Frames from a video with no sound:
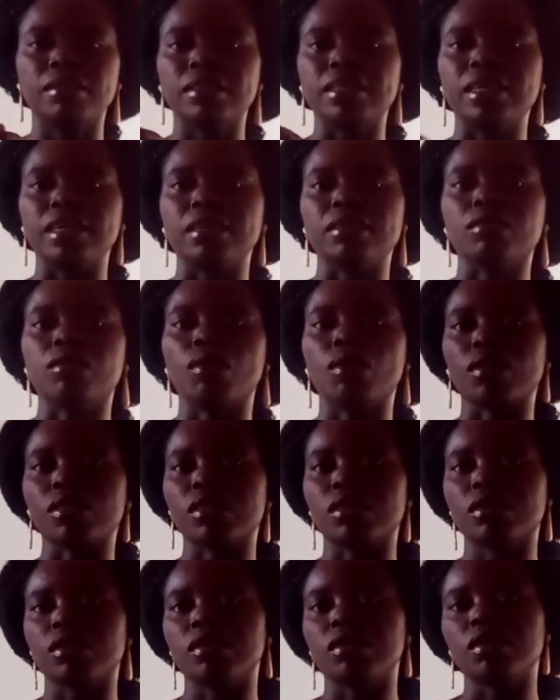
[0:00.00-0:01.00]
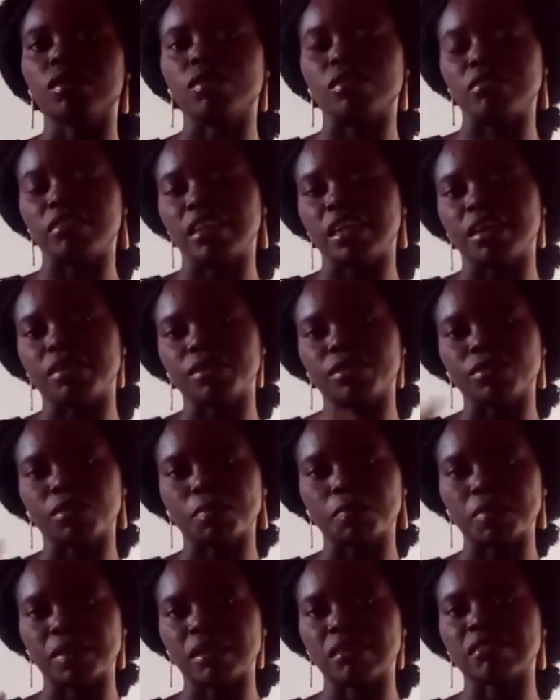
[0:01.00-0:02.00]
Then other auxiliary
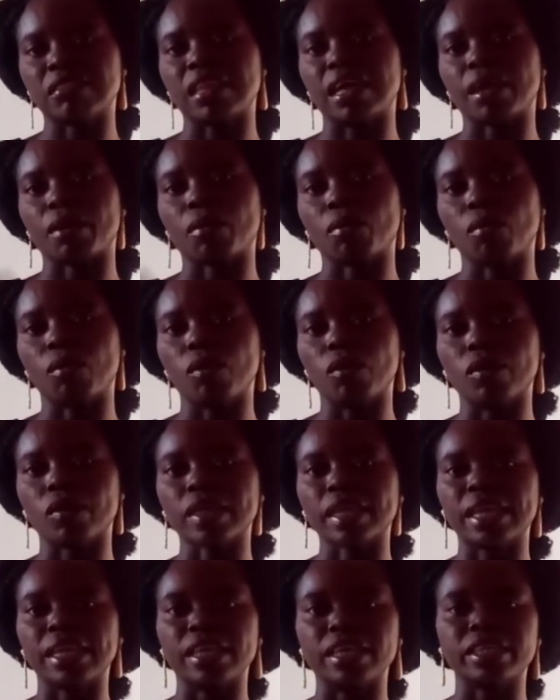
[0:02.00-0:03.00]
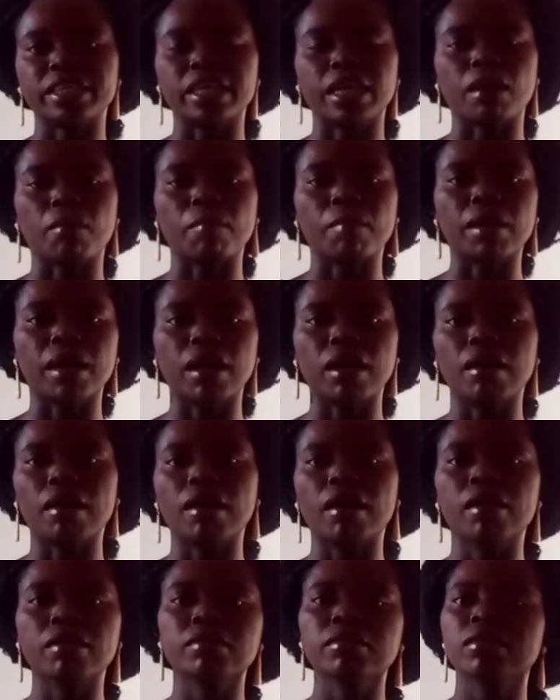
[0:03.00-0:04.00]
topics like work, energy and
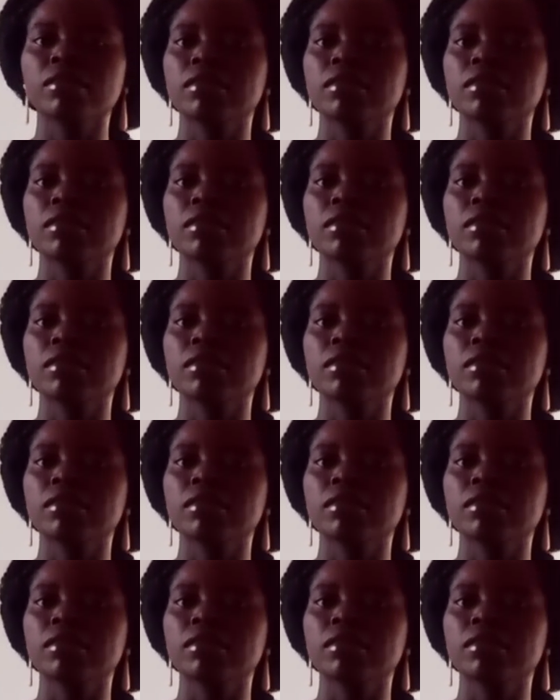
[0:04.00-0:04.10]
power,